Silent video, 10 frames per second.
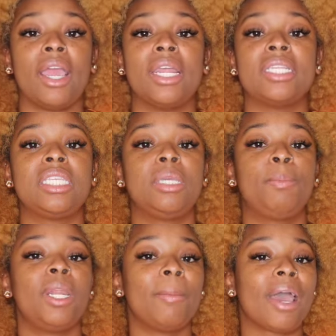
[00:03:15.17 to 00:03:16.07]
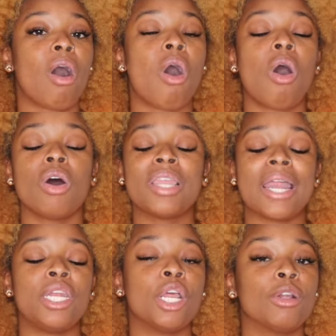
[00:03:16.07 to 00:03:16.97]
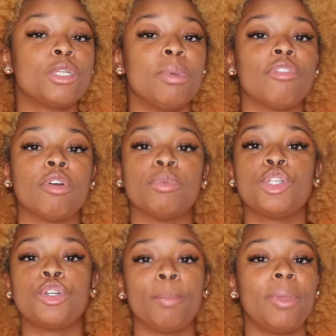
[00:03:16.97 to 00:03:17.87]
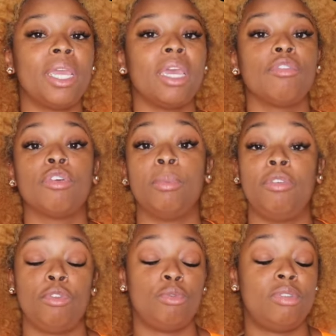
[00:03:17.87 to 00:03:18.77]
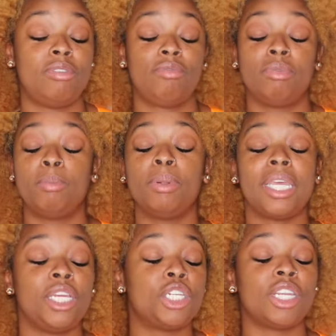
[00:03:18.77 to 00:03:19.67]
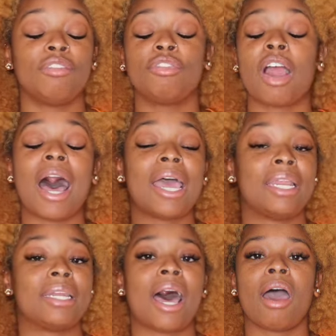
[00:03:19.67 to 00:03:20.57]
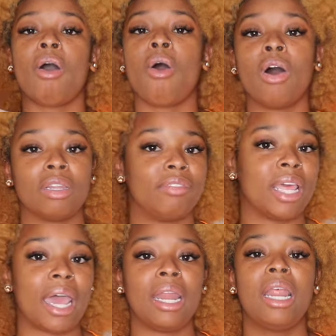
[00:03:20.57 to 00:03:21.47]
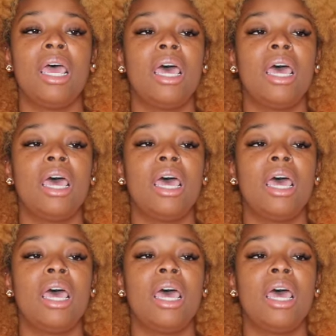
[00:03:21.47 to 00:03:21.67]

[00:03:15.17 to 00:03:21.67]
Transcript: It is putting back all that nourishment from stripping it, from if you bleach and fry and dye, all of that.